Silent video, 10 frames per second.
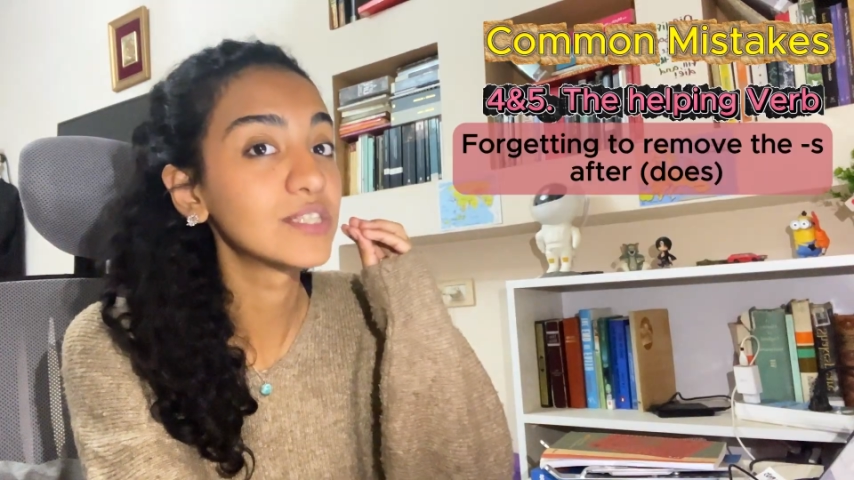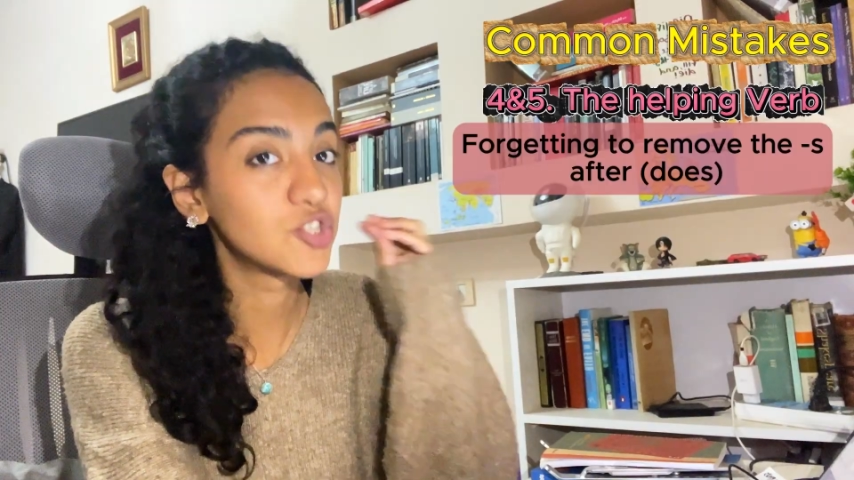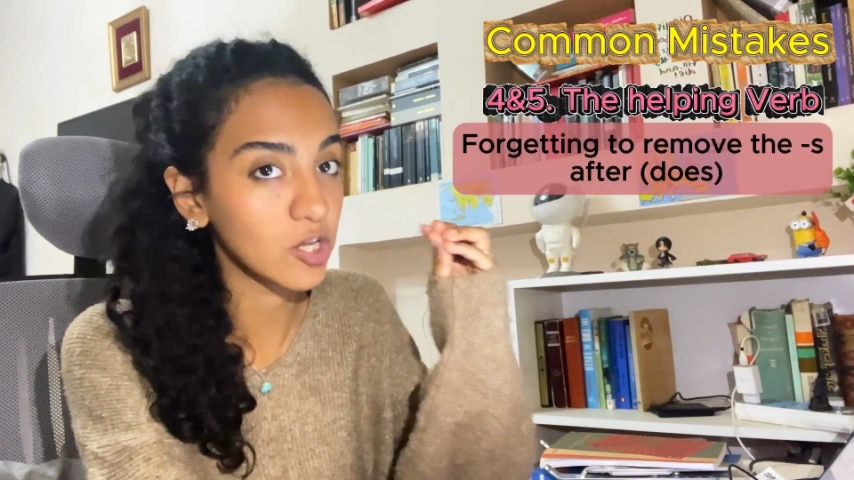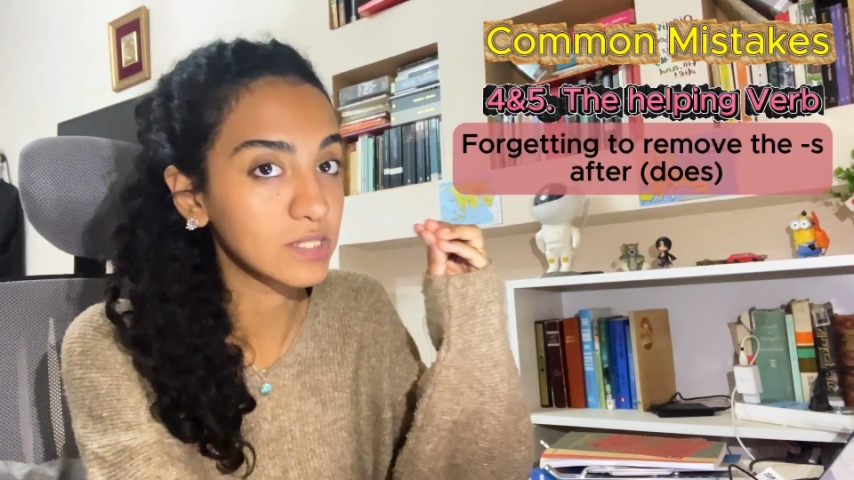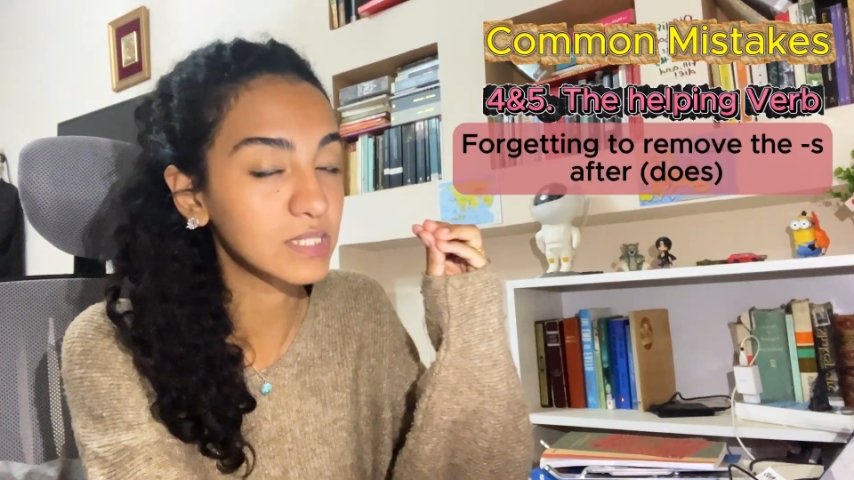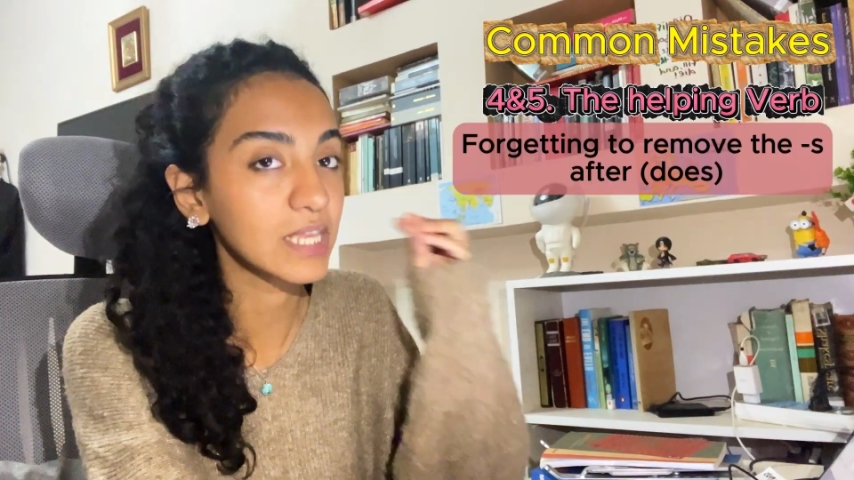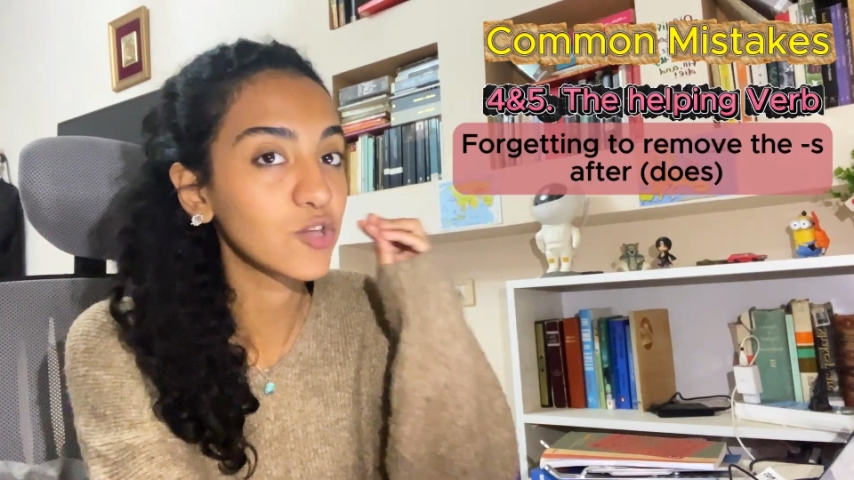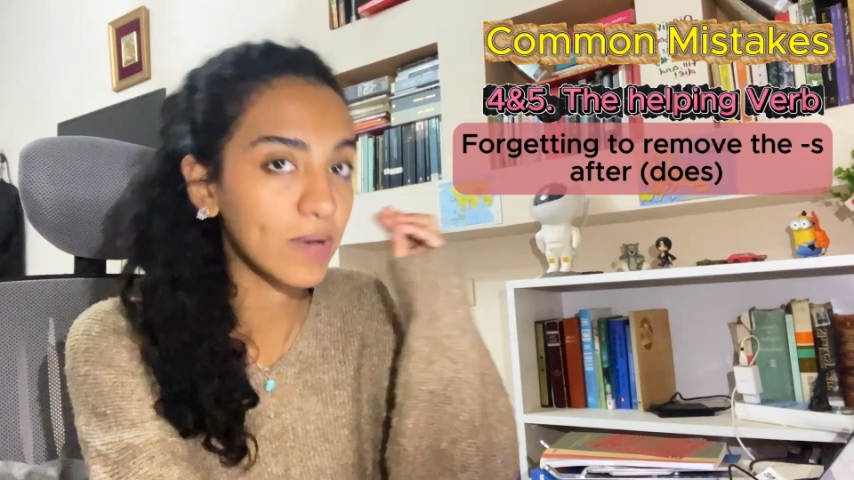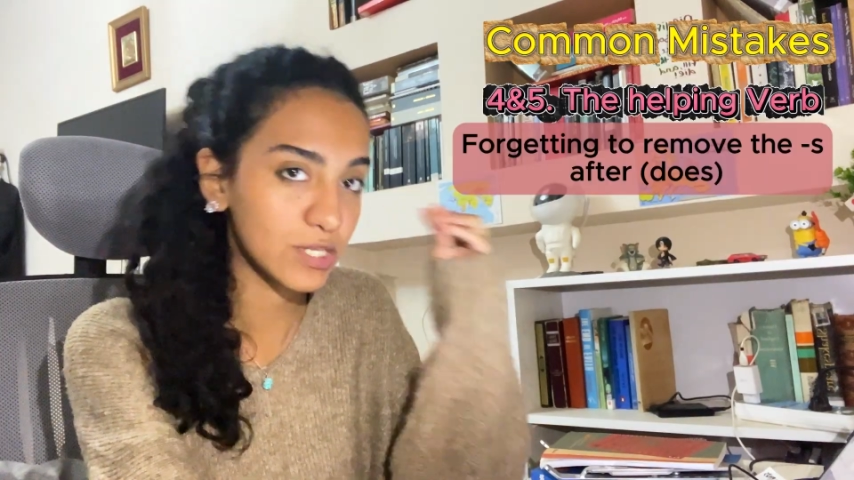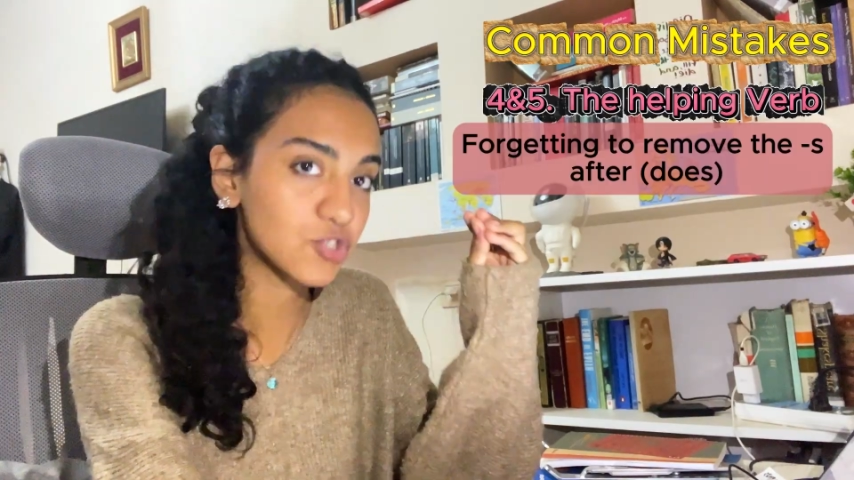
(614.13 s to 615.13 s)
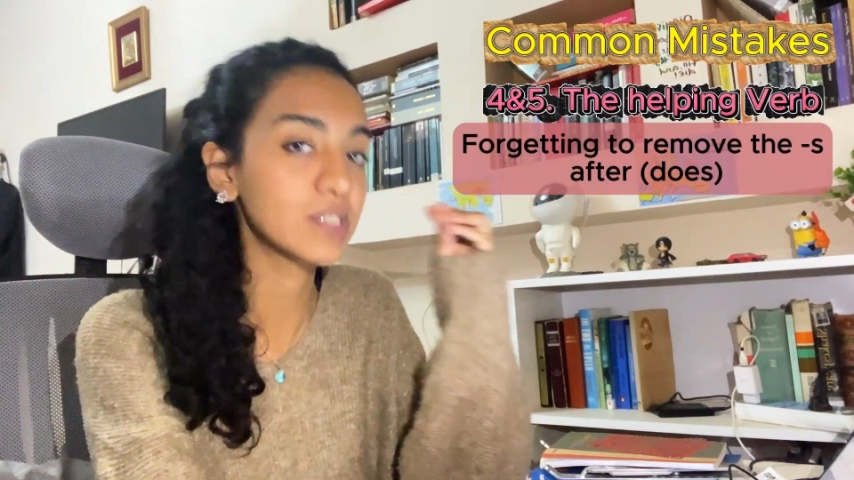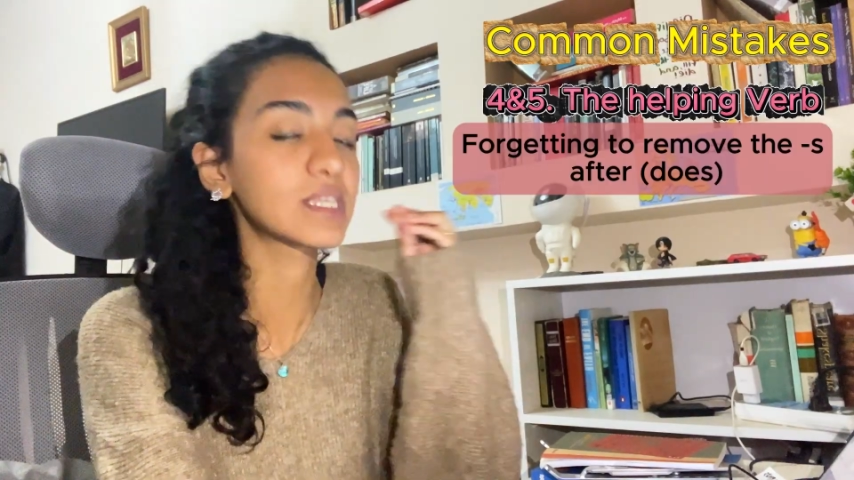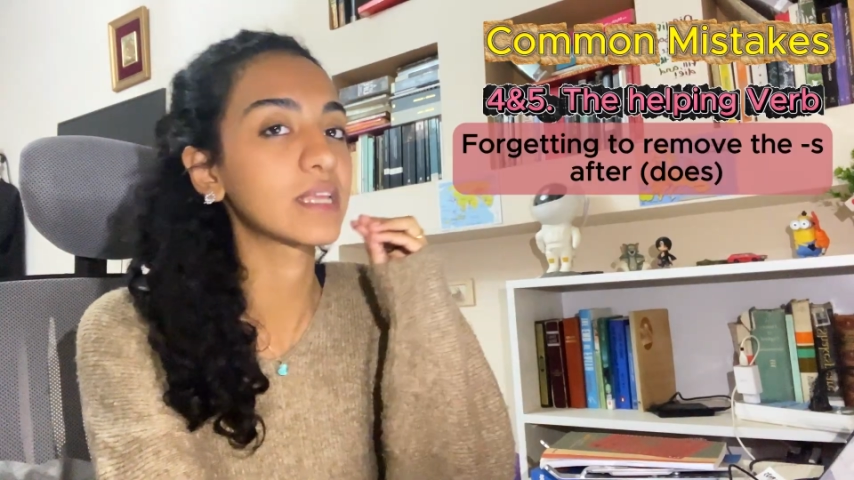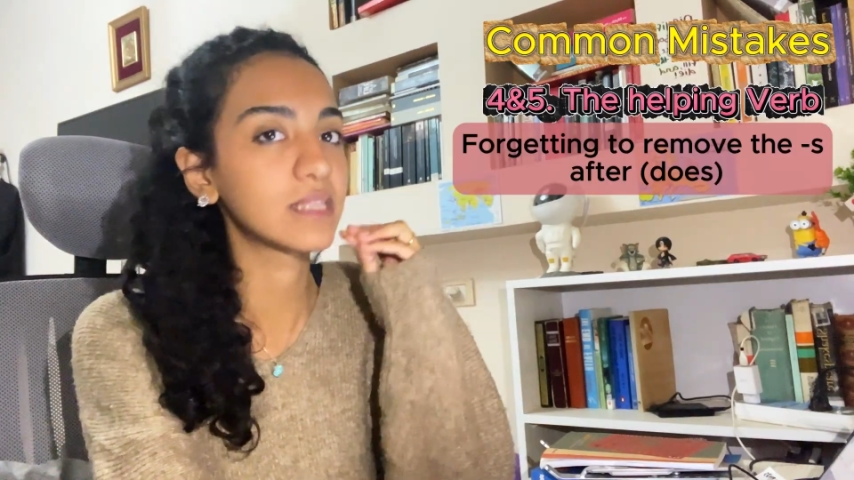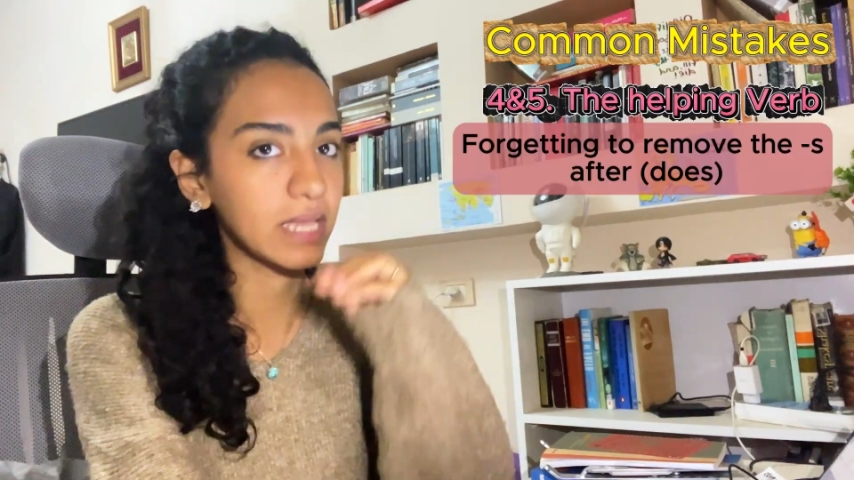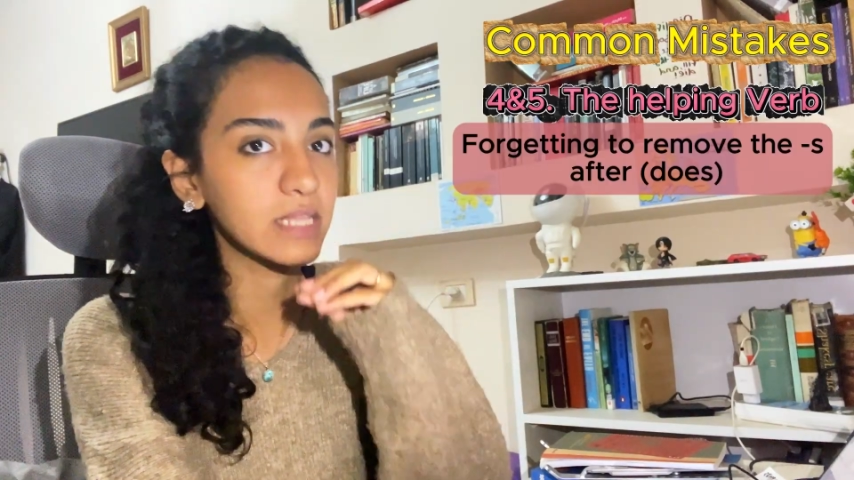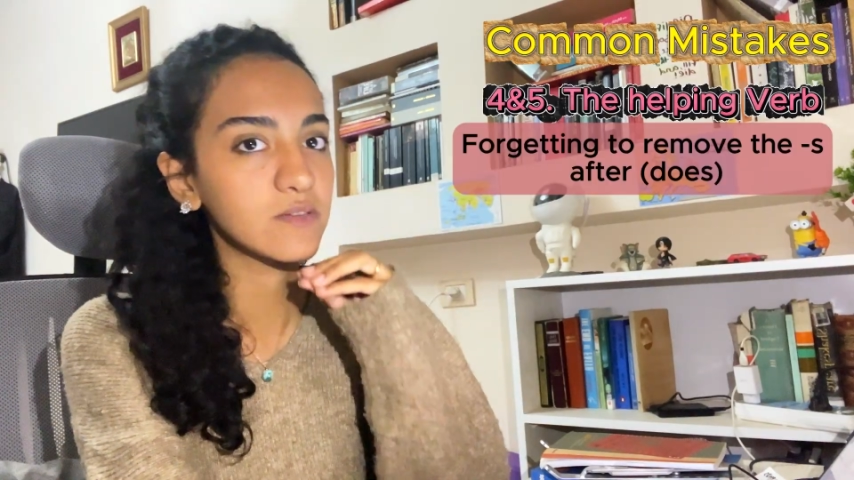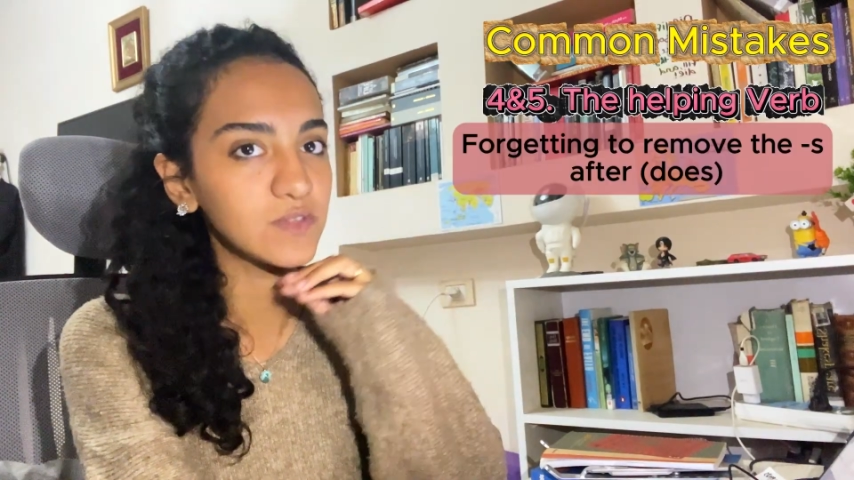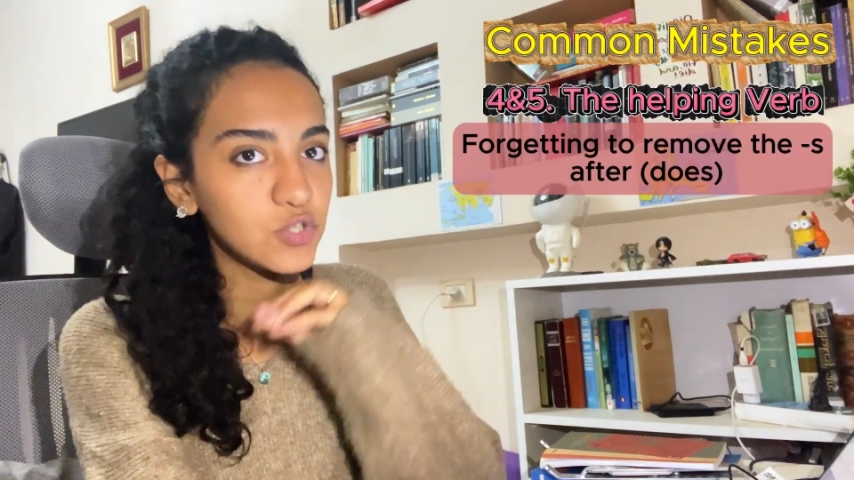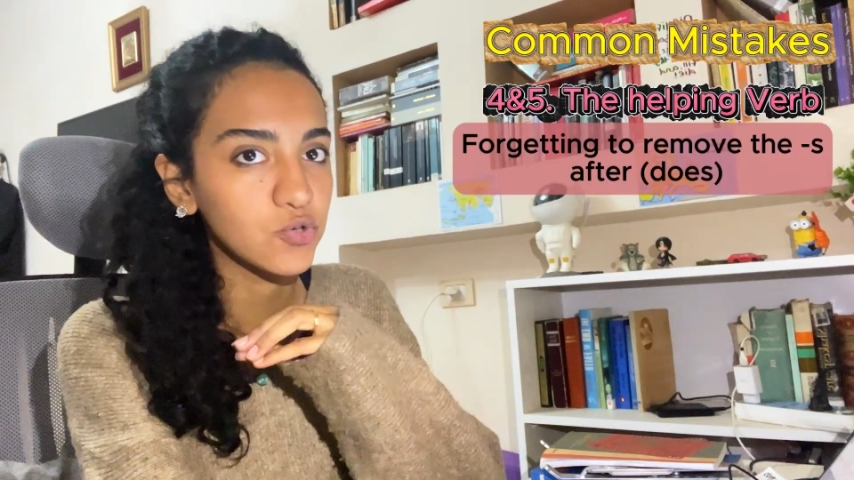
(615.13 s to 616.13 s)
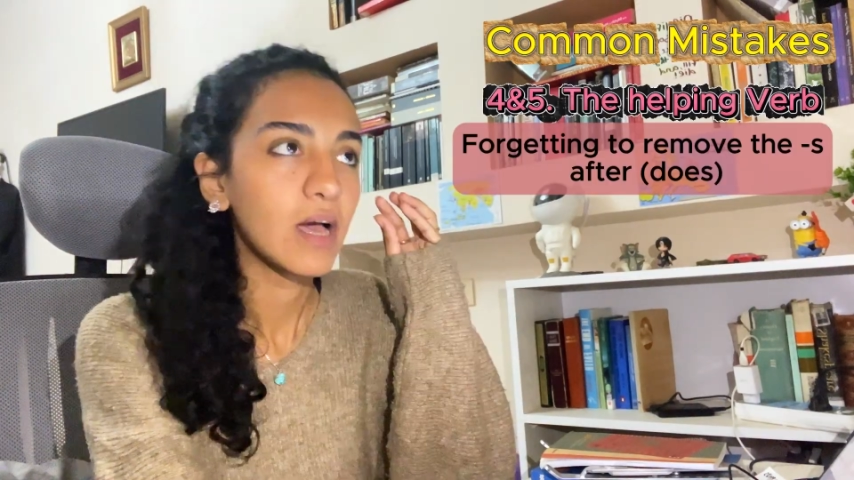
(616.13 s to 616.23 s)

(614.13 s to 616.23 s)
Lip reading: does in questions and in negatives too.